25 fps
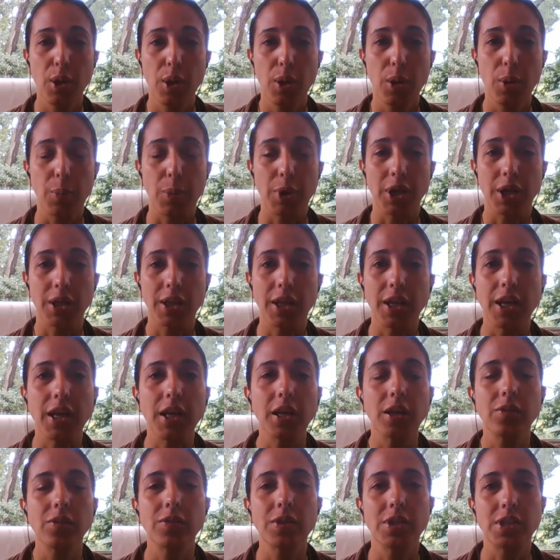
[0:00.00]
But at the end
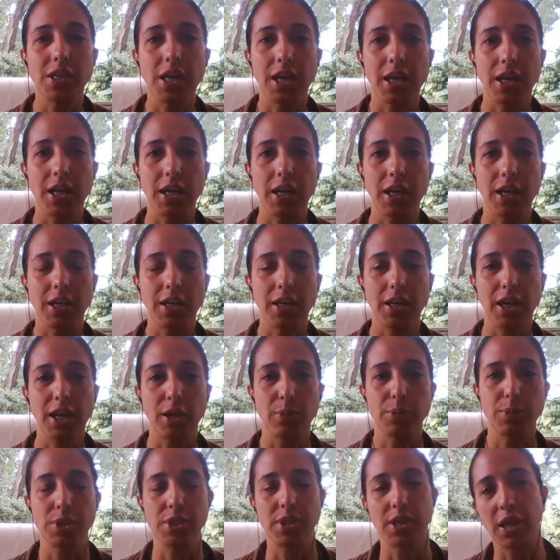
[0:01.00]
of the day, it
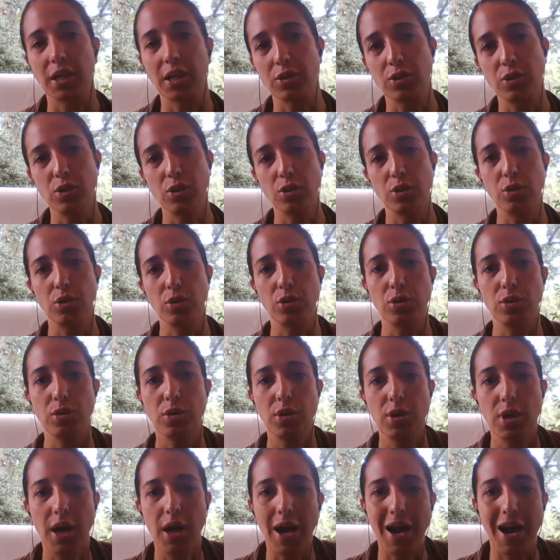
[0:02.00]
comes down to
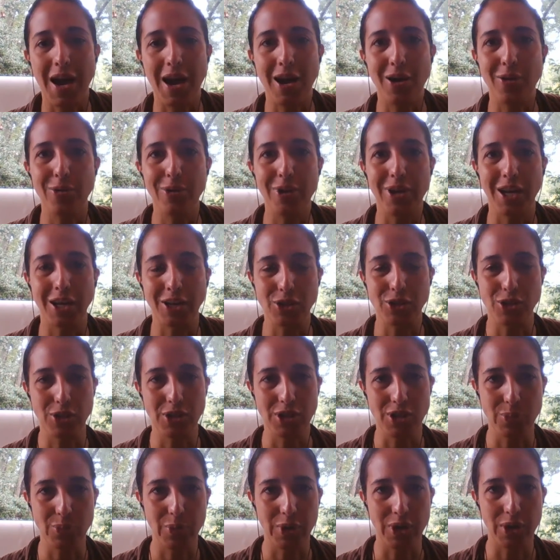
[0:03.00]
our reaction as
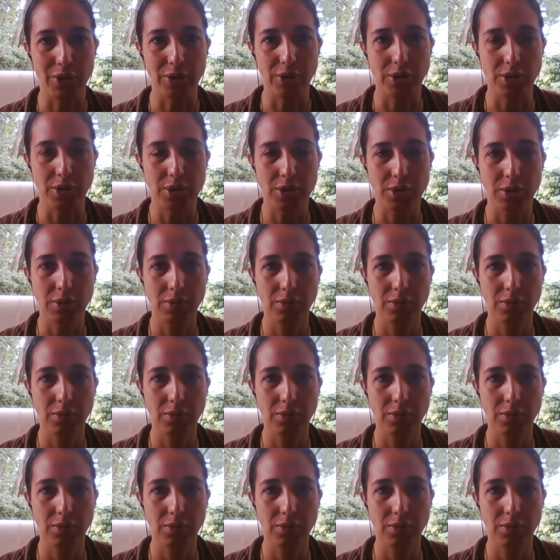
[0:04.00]
parents,